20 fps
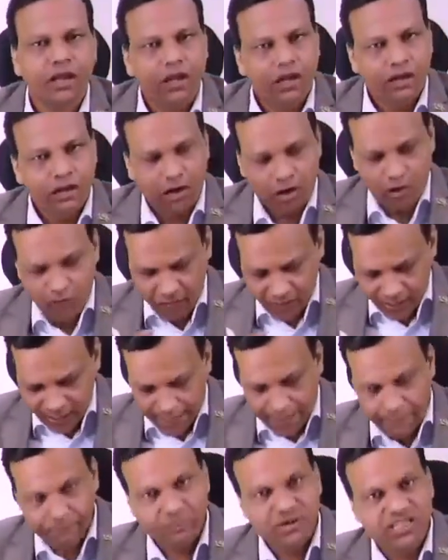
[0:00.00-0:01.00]
Now what
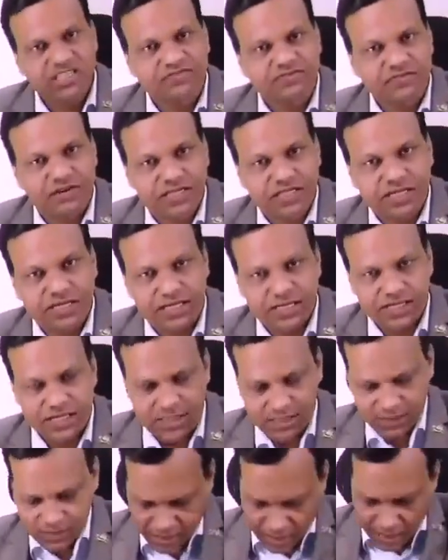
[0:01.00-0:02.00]
happens further
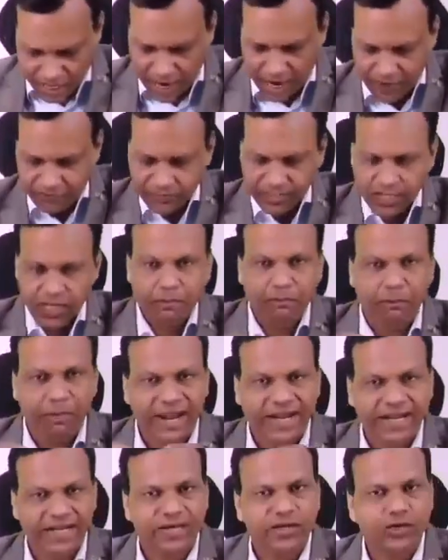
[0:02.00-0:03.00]
is after
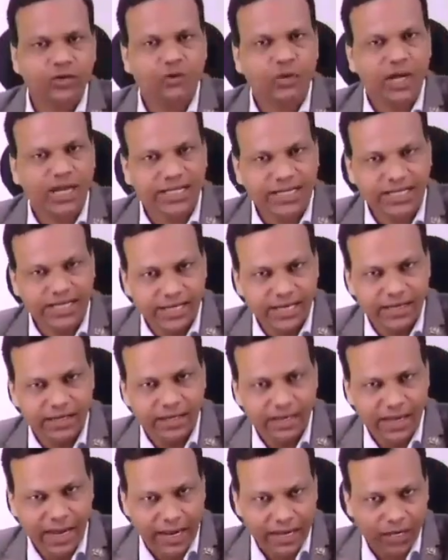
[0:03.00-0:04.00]
binding to LDL
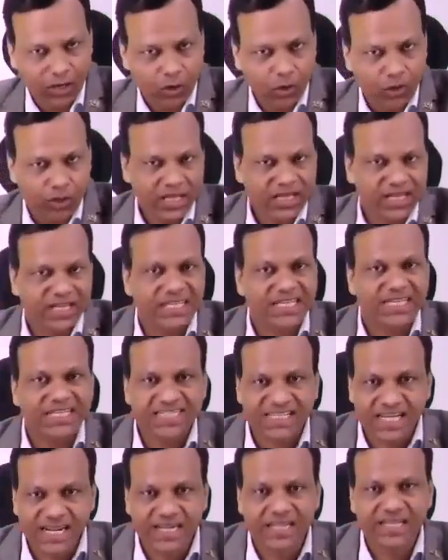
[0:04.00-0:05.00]
and going
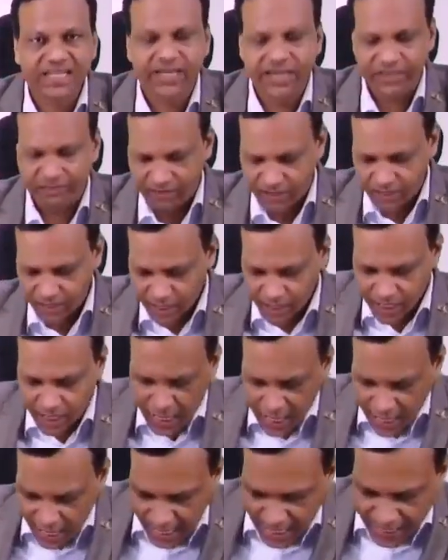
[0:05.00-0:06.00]
inside the liver,
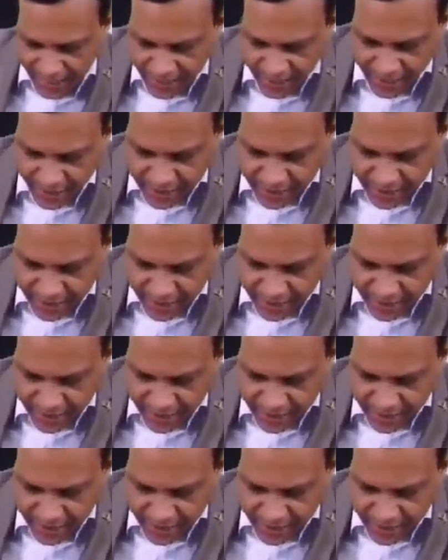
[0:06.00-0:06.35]
LDL